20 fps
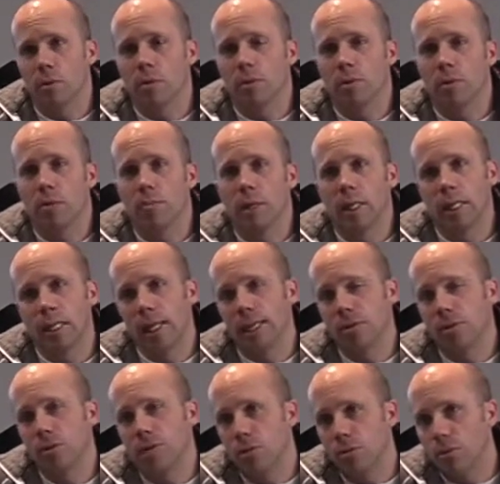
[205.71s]
So in my
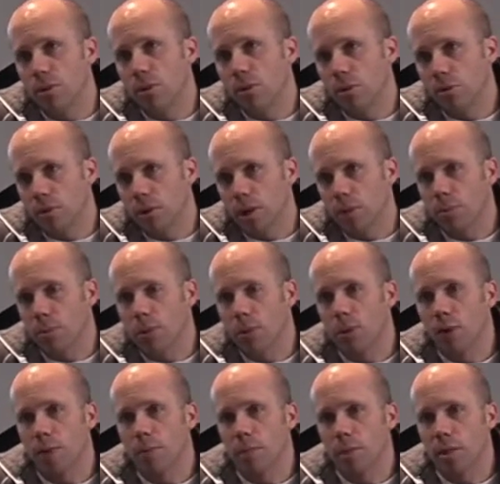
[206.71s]
last 2 years of that
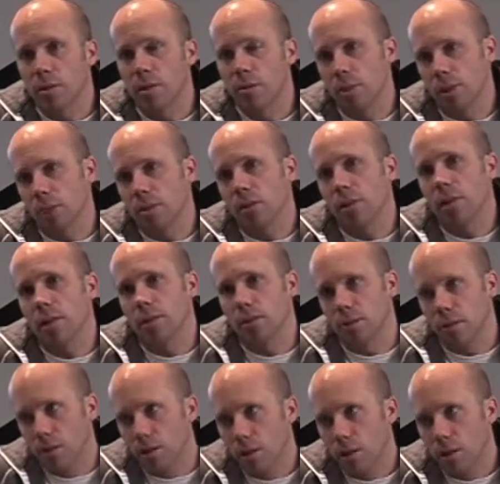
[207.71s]
program, I specialized